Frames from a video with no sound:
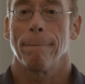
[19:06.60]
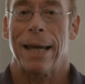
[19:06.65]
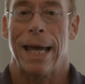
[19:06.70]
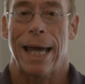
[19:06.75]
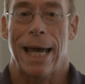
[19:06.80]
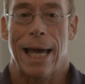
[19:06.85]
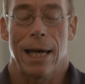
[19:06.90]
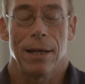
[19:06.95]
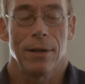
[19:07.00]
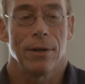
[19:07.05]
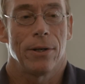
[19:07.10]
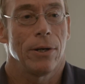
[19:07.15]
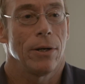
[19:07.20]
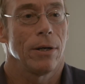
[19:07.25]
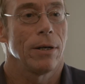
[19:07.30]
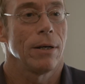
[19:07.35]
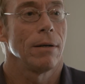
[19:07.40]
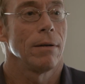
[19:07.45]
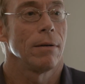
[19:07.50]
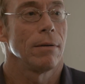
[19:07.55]
And
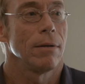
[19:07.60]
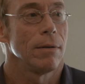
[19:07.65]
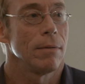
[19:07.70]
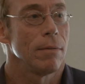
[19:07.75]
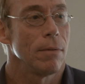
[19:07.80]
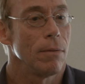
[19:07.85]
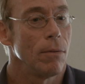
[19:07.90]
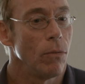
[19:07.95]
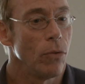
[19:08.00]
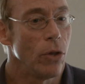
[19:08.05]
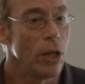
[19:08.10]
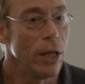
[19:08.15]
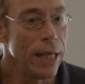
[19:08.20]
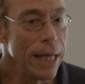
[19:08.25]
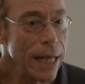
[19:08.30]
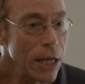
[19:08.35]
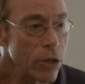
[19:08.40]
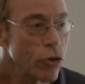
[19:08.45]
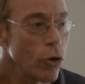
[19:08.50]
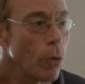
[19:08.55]
the
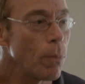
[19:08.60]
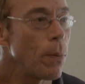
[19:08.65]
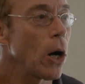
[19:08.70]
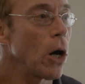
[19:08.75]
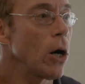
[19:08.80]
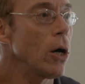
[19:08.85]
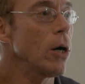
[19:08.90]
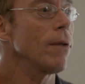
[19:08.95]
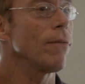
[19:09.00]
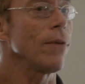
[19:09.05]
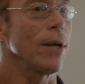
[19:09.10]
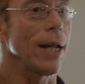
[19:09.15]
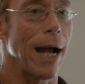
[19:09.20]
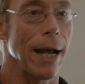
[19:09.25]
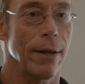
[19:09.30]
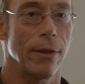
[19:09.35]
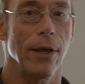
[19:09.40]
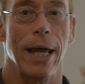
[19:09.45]
initial part of it, I